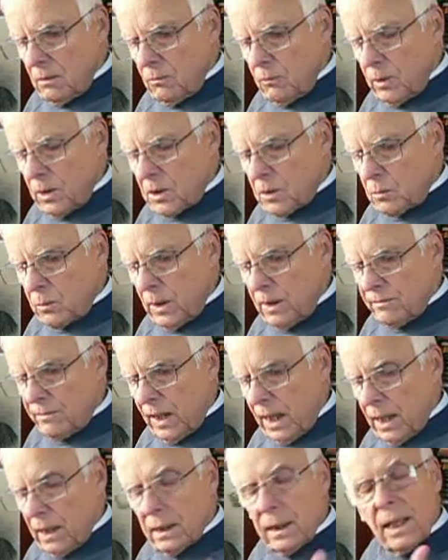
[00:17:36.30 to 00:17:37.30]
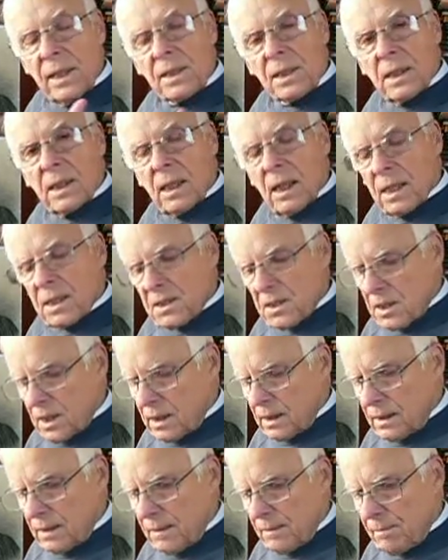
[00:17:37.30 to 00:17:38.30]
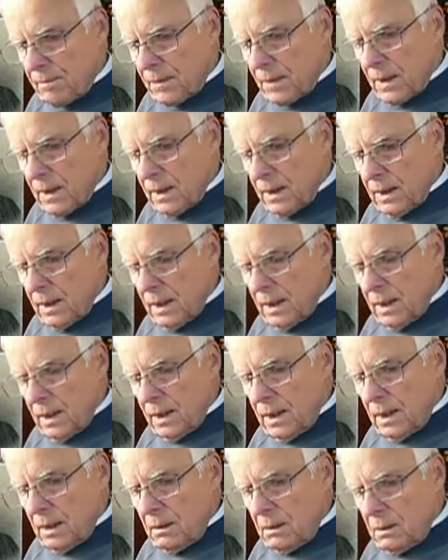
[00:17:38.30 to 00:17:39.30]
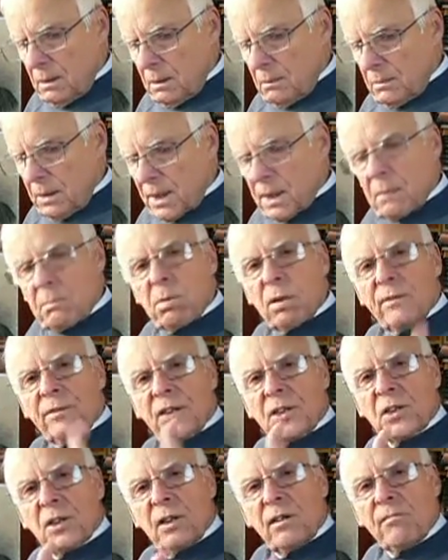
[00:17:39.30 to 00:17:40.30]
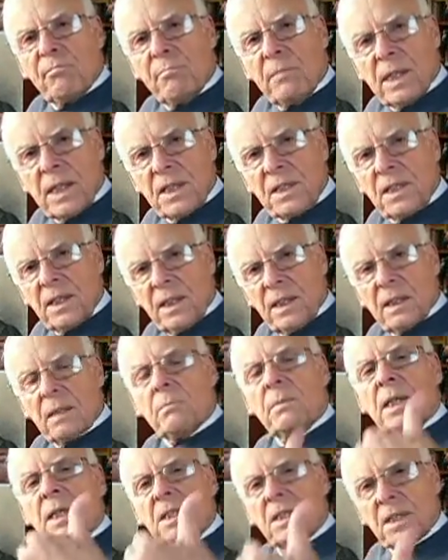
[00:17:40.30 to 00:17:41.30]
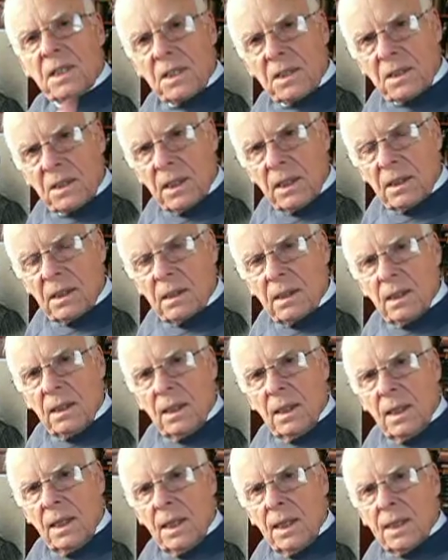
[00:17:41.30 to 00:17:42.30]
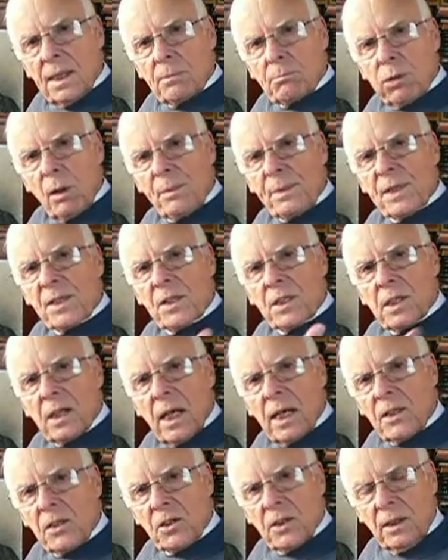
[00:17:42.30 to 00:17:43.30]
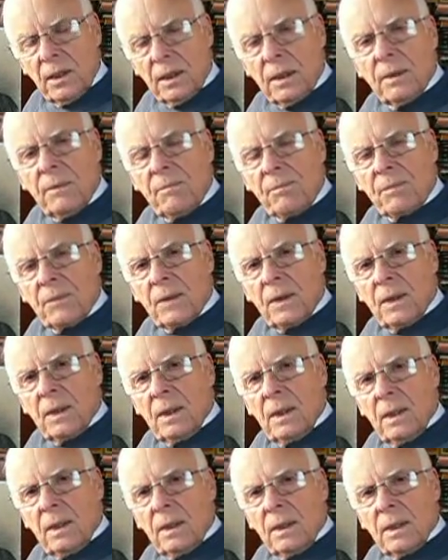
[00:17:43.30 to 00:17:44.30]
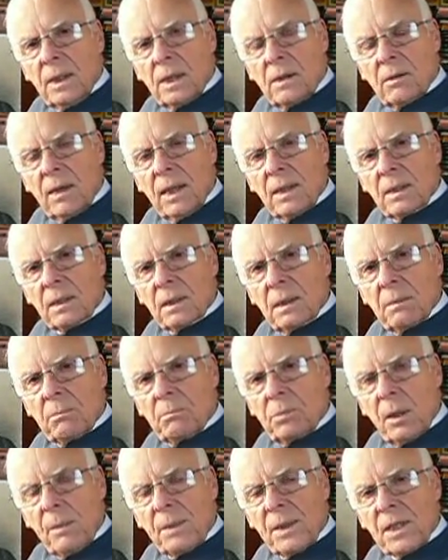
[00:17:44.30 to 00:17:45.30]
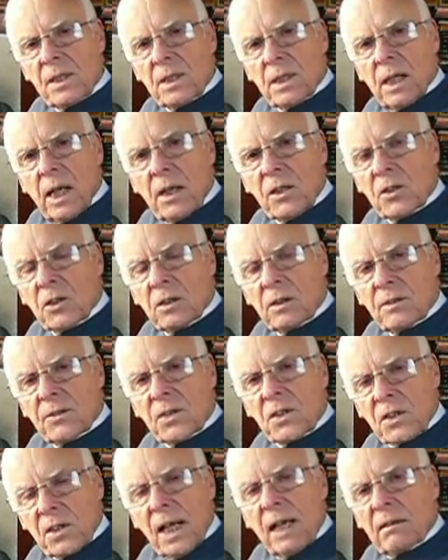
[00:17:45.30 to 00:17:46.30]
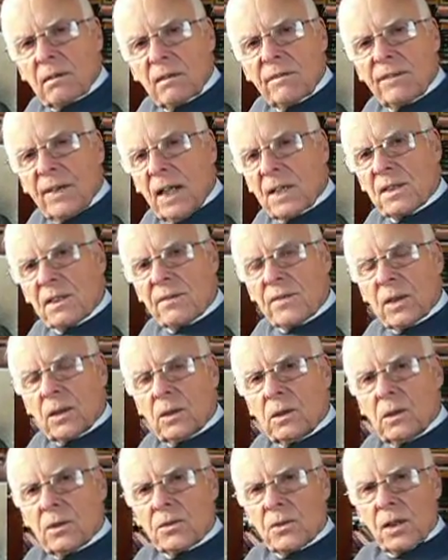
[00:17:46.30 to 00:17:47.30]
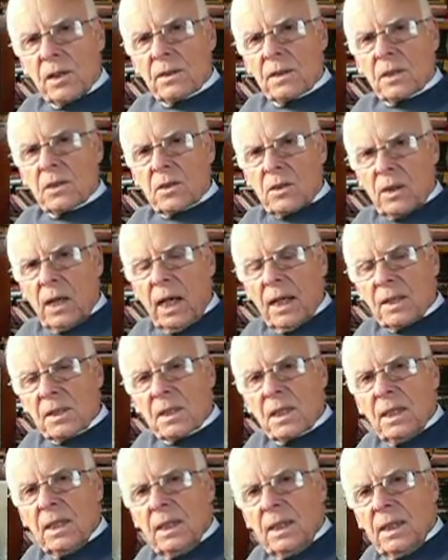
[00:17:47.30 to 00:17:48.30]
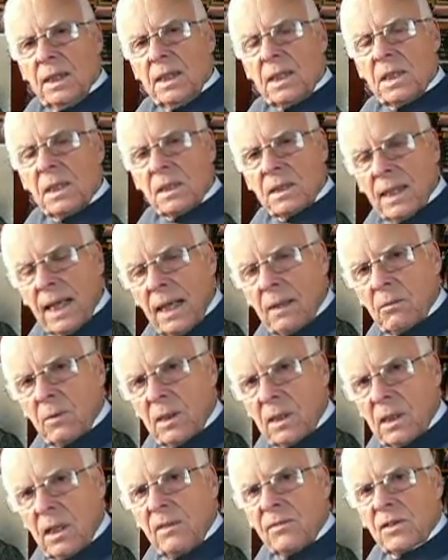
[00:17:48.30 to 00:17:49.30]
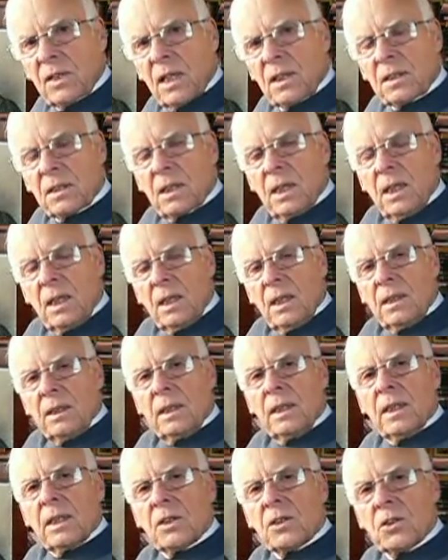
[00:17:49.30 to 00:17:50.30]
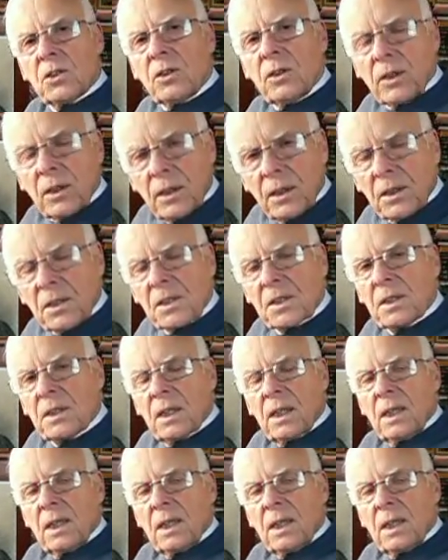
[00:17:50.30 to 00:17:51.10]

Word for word: which we violate in our sin, but the provision of mercy, the mercy seat, the propitiation, the great propitiation of the sacrifice of the Lord Jesus Christ. It is that which gives us the assurance